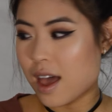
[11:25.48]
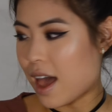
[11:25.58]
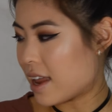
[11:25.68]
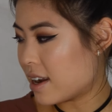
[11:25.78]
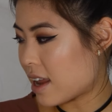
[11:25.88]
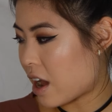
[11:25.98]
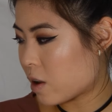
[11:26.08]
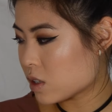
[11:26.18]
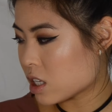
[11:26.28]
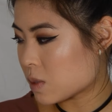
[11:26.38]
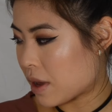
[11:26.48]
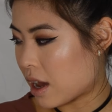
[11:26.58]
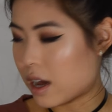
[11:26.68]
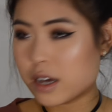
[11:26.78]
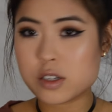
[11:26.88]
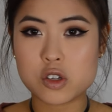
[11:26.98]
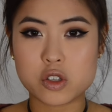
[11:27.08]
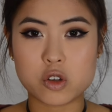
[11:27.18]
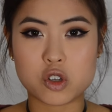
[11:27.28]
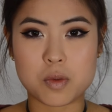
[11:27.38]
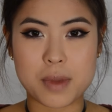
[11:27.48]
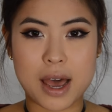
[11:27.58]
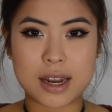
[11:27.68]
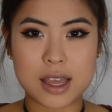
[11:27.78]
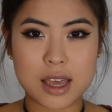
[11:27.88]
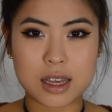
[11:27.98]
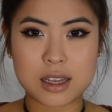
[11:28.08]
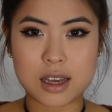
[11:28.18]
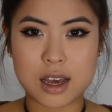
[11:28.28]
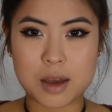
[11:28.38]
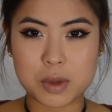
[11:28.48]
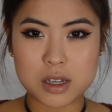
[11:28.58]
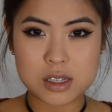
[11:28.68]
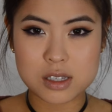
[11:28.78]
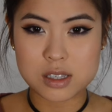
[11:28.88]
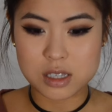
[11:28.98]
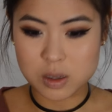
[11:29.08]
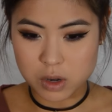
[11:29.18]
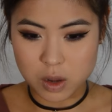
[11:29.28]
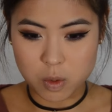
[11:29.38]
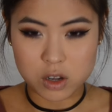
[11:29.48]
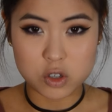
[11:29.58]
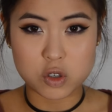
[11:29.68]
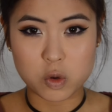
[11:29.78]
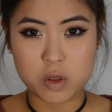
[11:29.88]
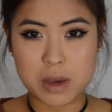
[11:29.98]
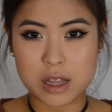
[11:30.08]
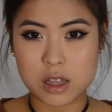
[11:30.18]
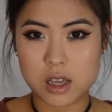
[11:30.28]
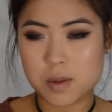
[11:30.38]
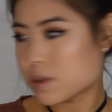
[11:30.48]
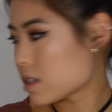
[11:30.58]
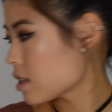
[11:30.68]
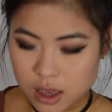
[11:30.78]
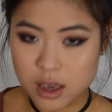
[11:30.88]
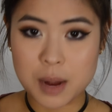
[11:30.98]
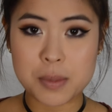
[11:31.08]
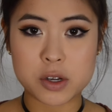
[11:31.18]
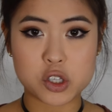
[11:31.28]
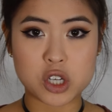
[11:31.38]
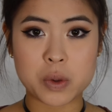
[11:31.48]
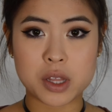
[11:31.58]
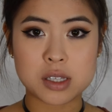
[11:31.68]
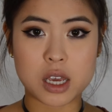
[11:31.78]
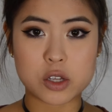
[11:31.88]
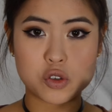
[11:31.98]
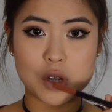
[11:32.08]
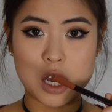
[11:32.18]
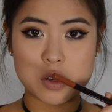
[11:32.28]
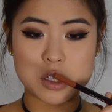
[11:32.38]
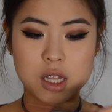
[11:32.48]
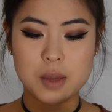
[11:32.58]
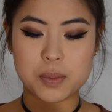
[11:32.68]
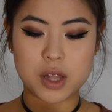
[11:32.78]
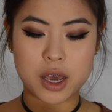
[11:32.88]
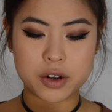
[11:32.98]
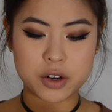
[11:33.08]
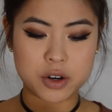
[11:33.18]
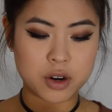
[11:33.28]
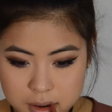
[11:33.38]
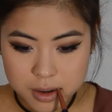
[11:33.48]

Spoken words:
And now, since my eyes are so dramatic, I'm gonna see what I wanna do with my lips. And I'm gonna start with this Etude House lip liner.